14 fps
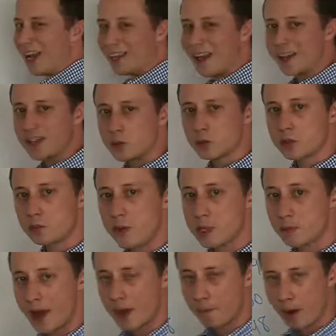A lot of times when somebody's
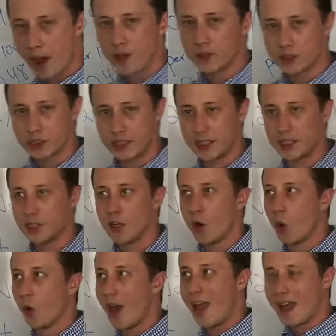buying a policy
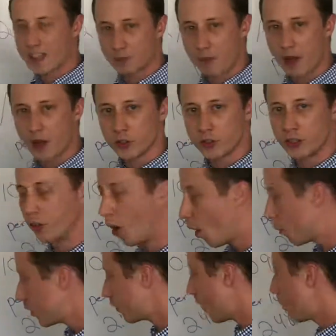or has a policy, they're
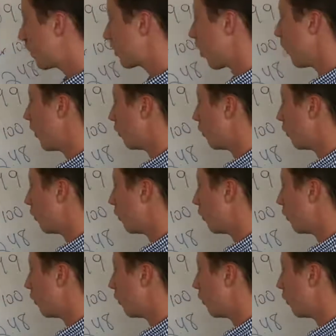always focused on the